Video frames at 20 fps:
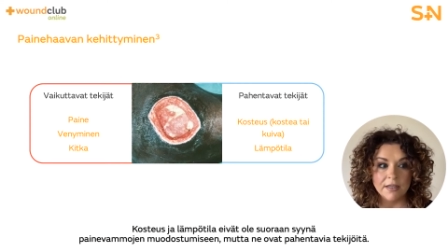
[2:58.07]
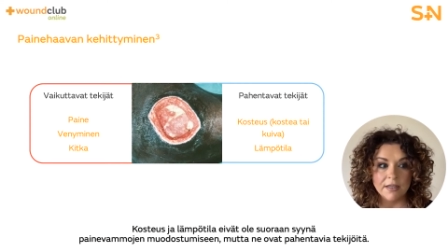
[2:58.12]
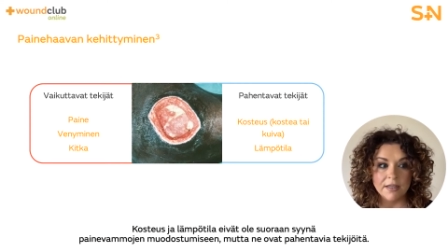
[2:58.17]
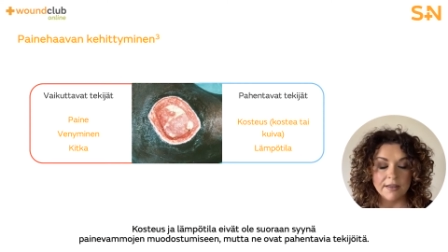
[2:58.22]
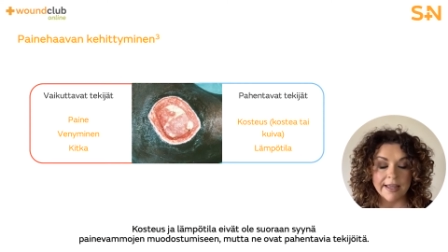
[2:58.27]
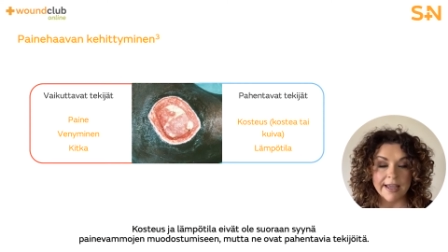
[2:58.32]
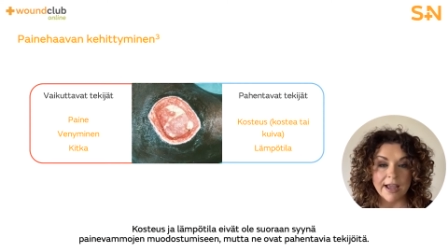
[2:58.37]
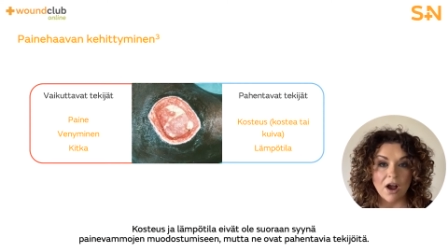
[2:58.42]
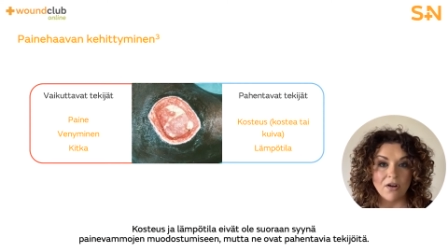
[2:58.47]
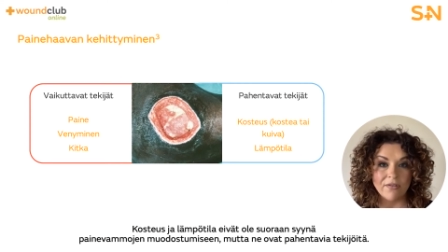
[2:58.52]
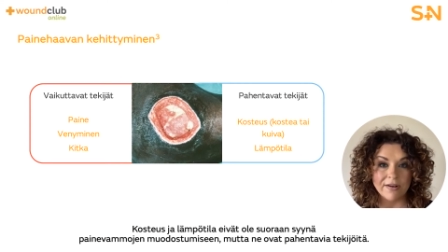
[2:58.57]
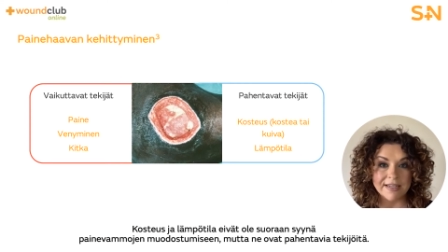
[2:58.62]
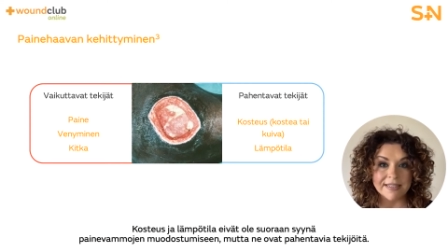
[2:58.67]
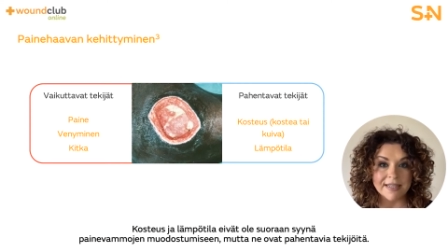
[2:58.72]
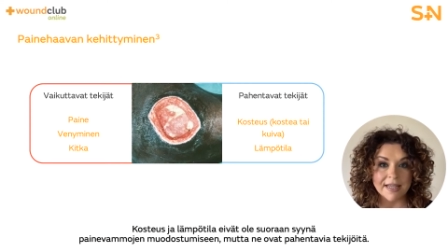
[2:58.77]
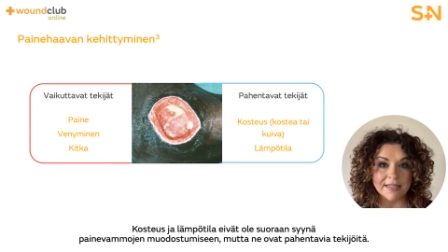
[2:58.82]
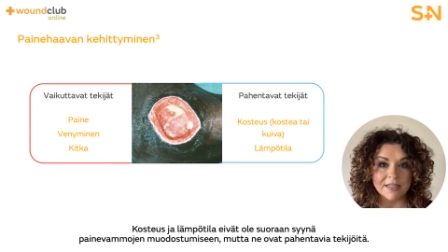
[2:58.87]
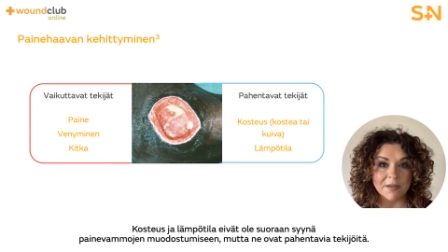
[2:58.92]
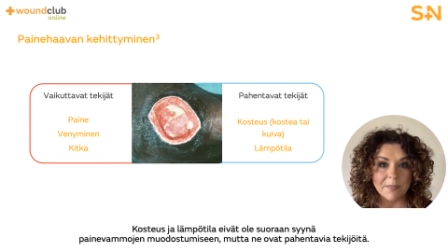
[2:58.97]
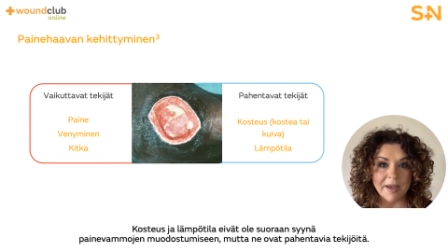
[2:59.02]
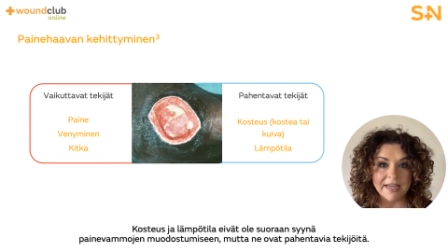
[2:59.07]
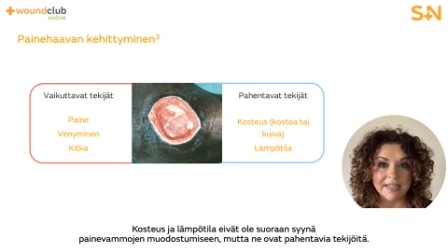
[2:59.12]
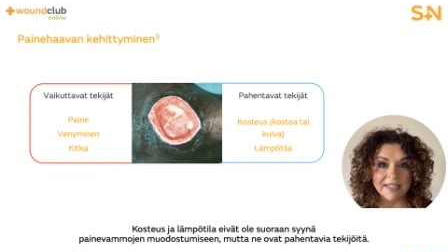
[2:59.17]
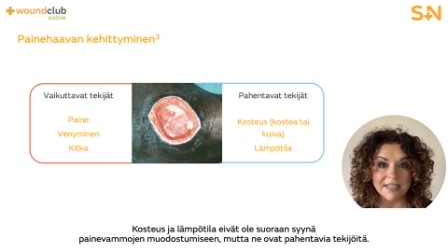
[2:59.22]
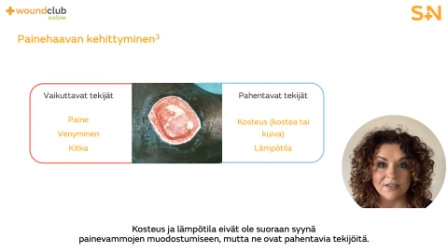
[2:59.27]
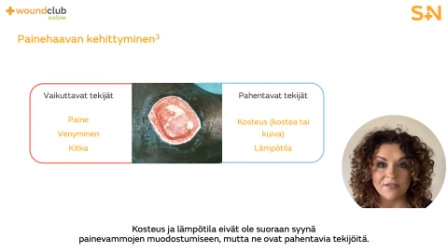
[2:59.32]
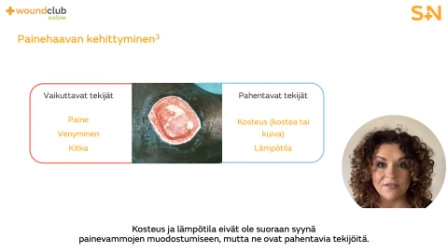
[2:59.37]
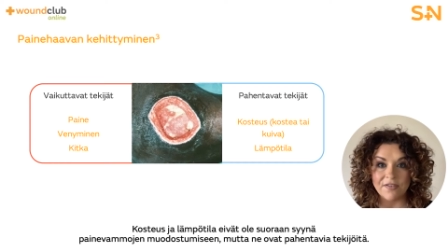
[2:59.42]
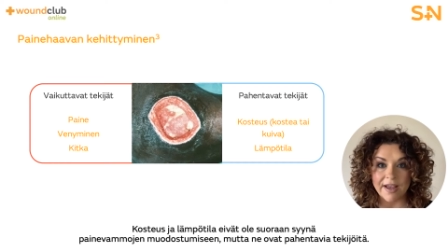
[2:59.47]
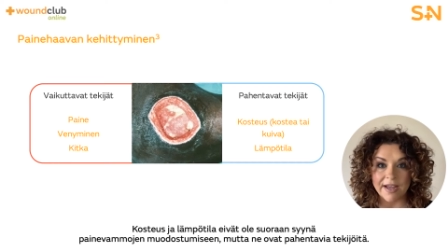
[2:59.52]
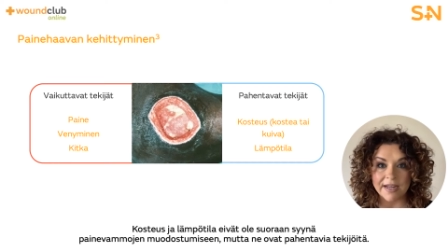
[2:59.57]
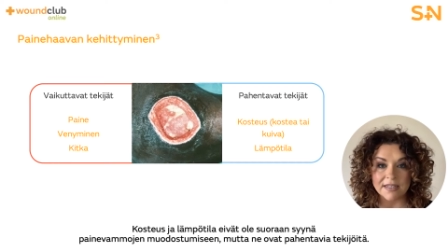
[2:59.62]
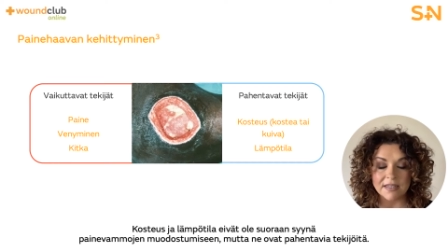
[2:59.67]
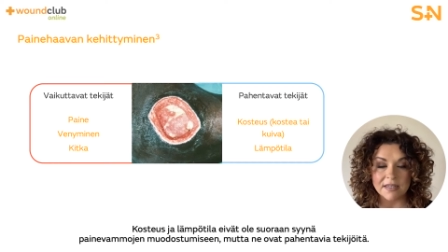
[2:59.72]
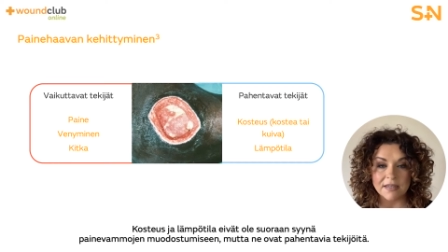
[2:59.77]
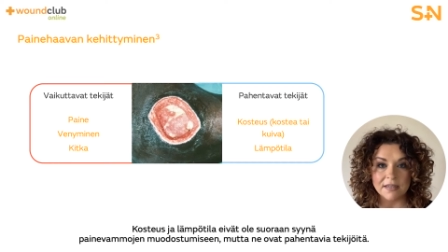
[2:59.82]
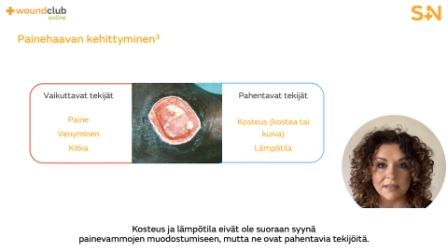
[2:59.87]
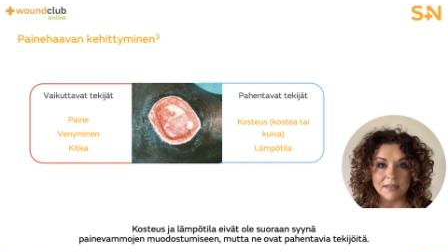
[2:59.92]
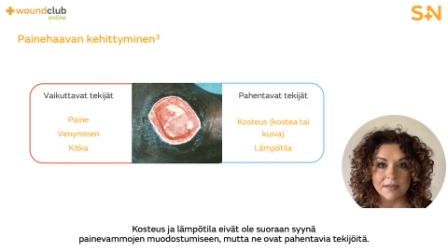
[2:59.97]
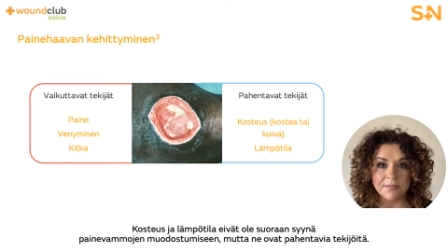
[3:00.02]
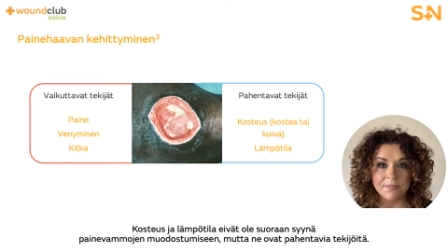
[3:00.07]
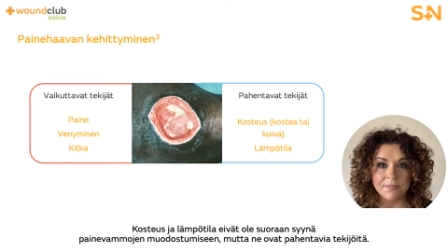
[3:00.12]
they are exacerbating factors.